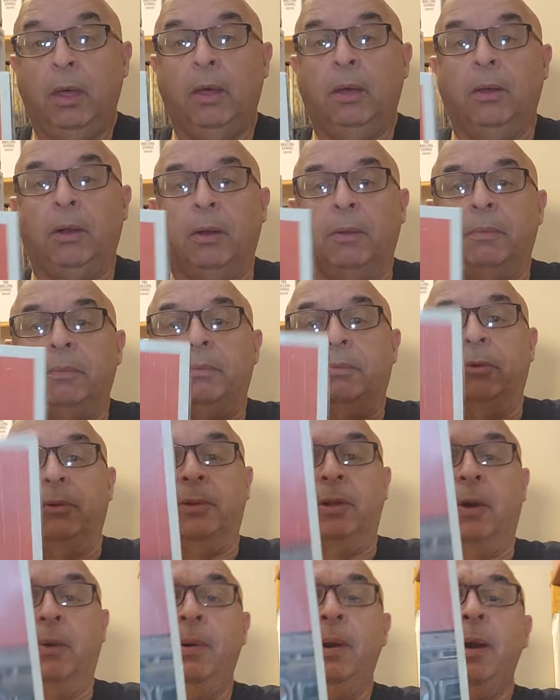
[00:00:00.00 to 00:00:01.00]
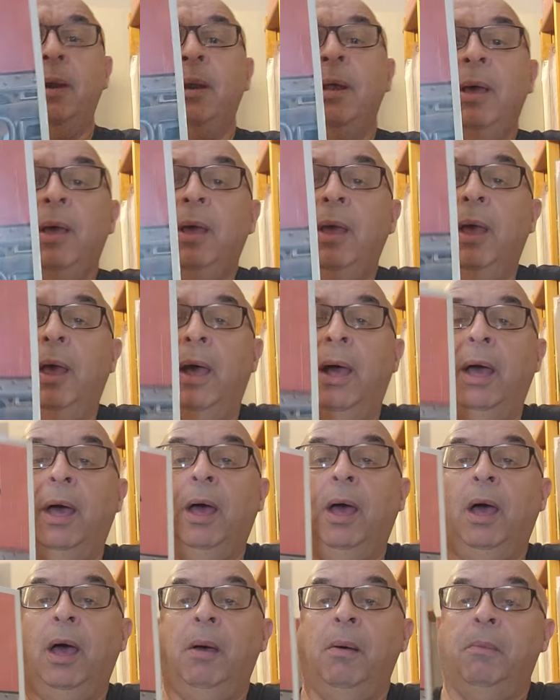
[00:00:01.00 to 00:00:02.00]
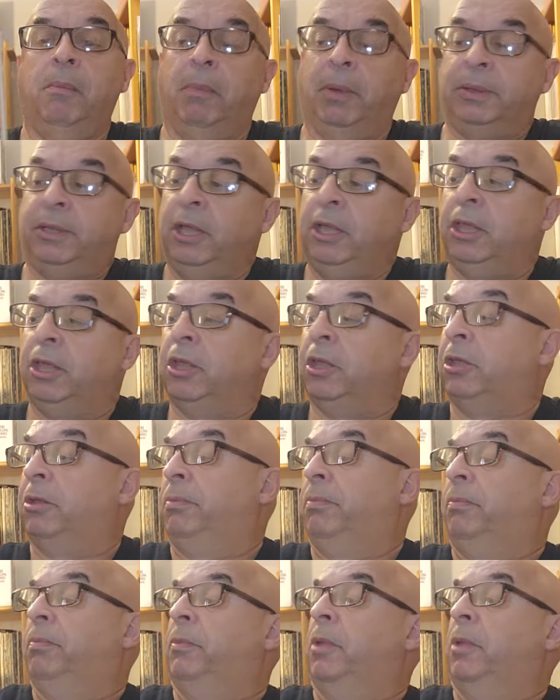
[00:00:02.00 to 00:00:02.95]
I'm gonna turn that around. But this is